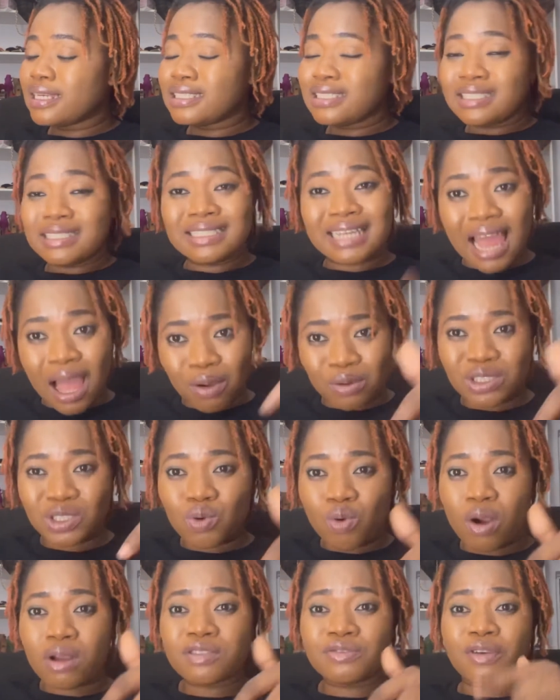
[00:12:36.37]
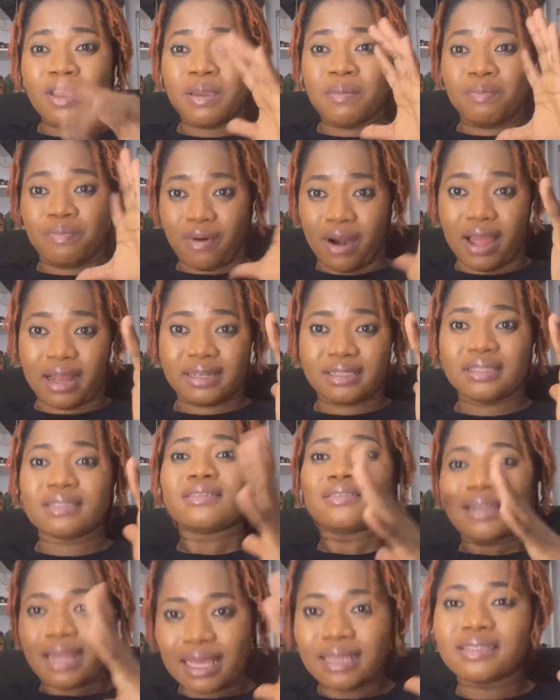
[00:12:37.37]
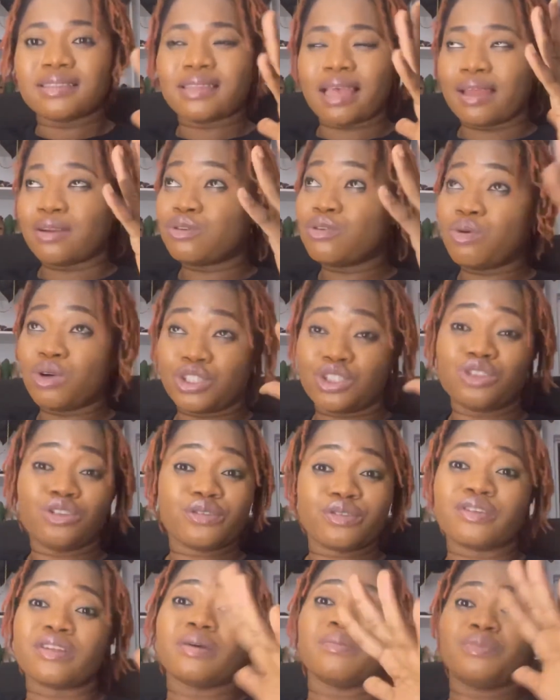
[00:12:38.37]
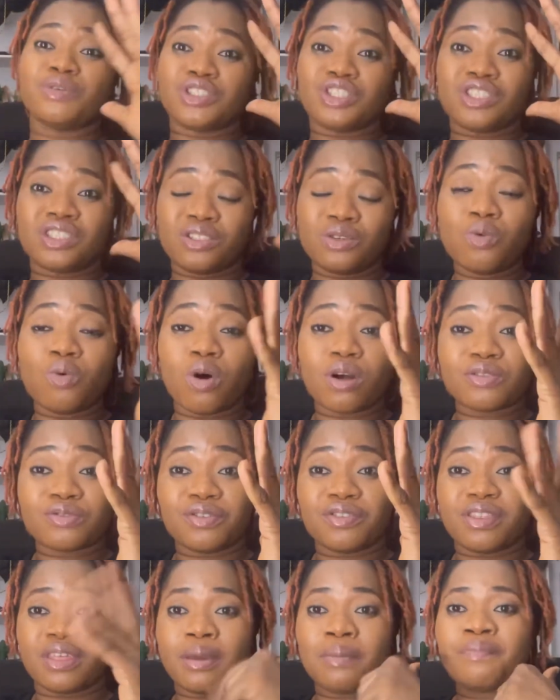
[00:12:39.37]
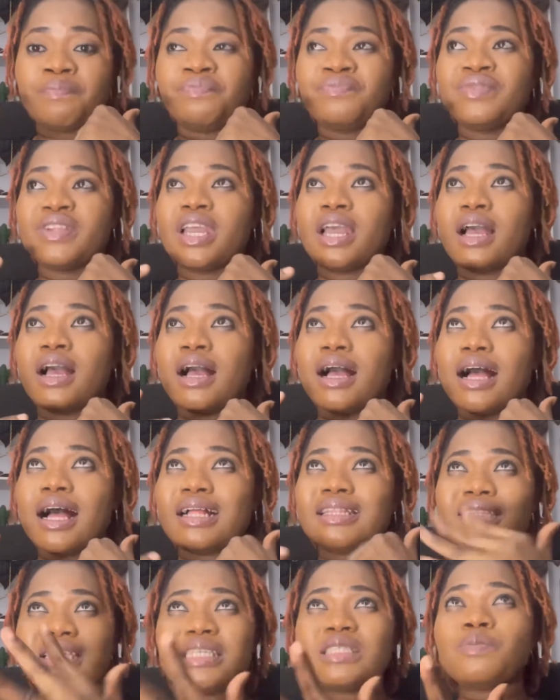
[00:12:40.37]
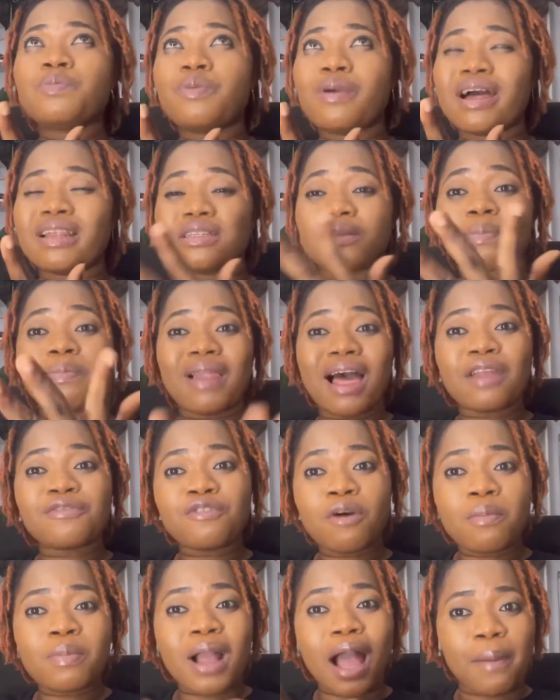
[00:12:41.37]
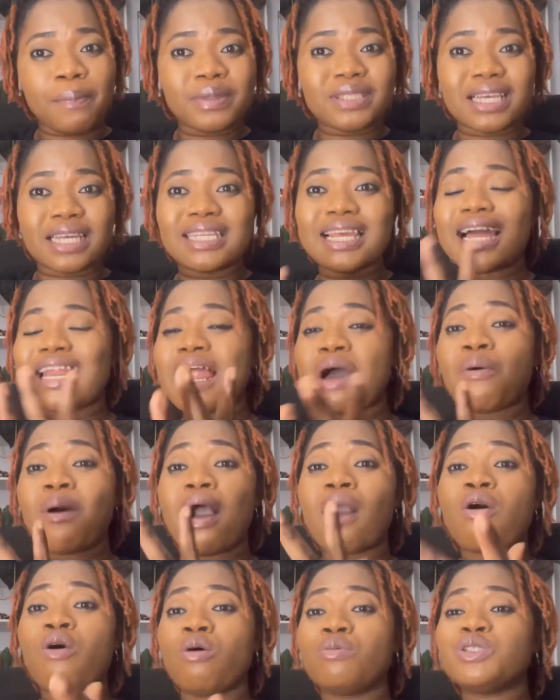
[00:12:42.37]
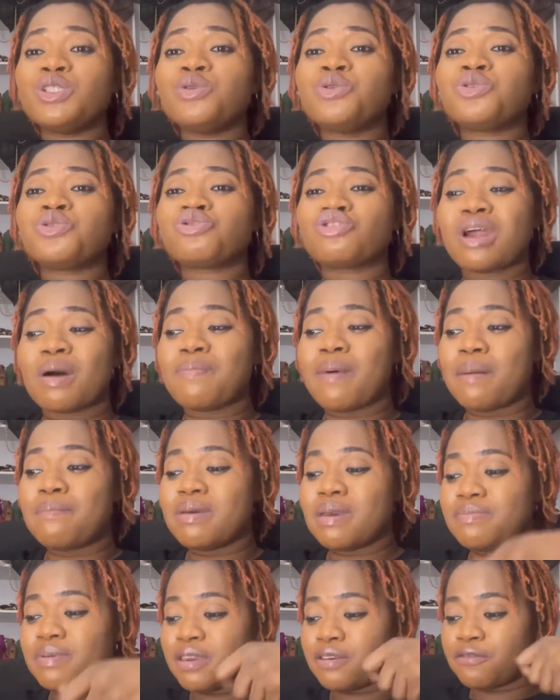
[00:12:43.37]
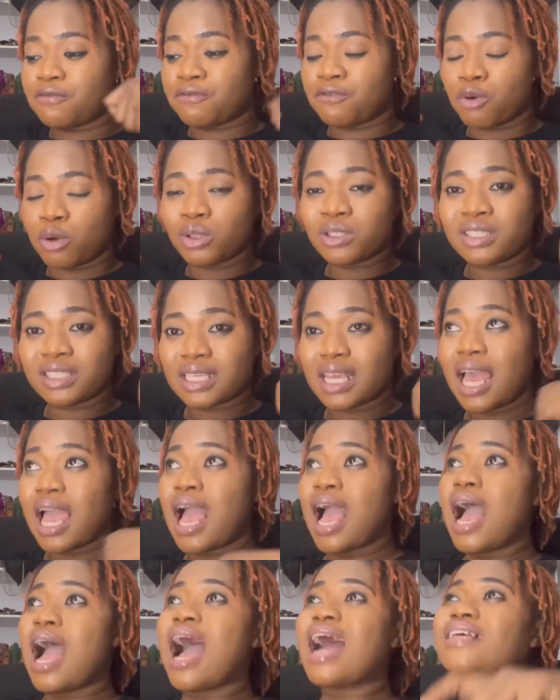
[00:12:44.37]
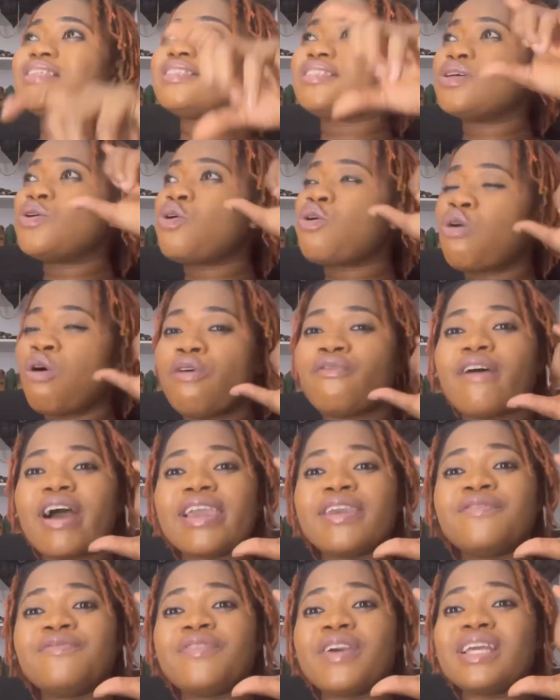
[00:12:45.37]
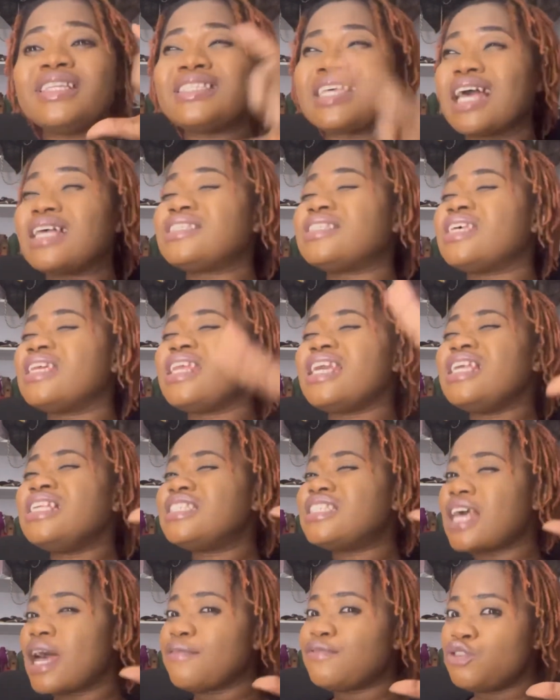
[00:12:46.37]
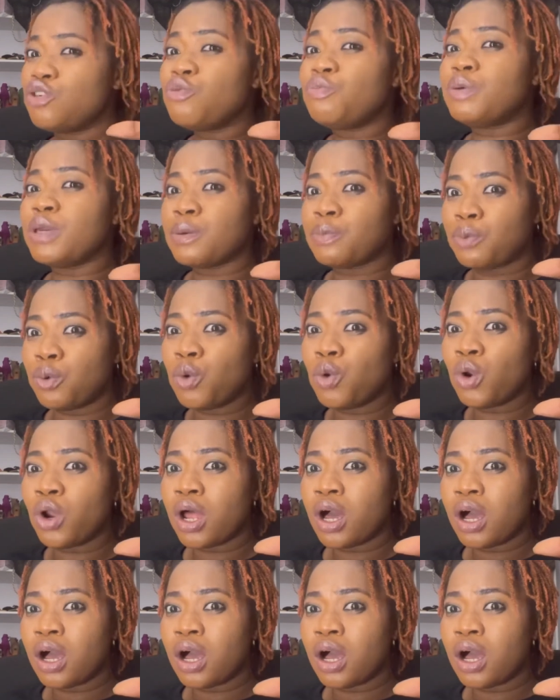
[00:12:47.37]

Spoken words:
Now she works for a brand. Like, I don't know what she does for them, but she still works for them. And this brand, the Platform Capital, they allow her to come. She'll strap her baby in front and still cover events and still interview people